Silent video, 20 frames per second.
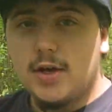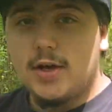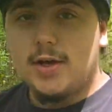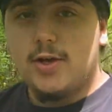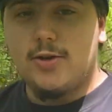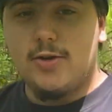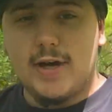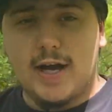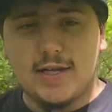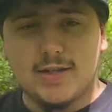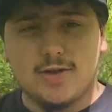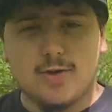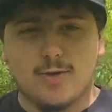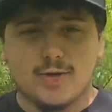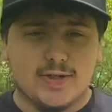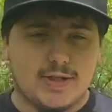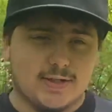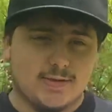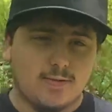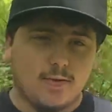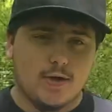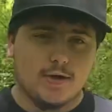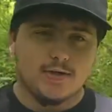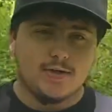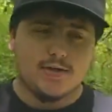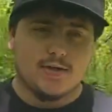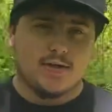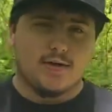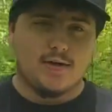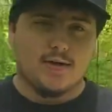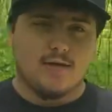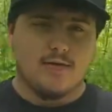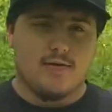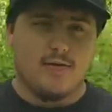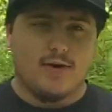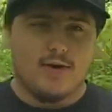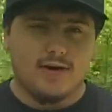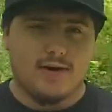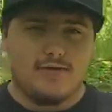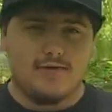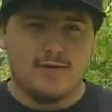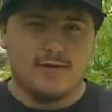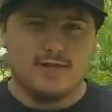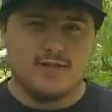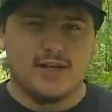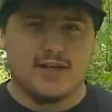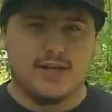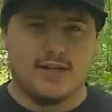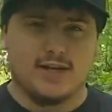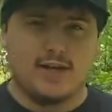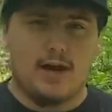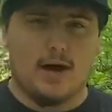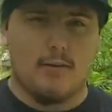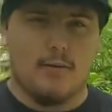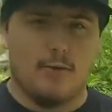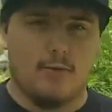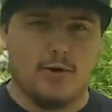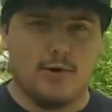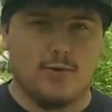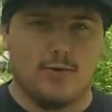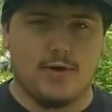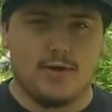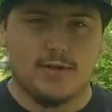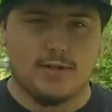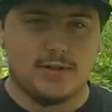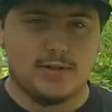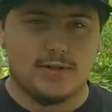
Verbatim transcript: you guys know what this was i'll give you a second to comment what it was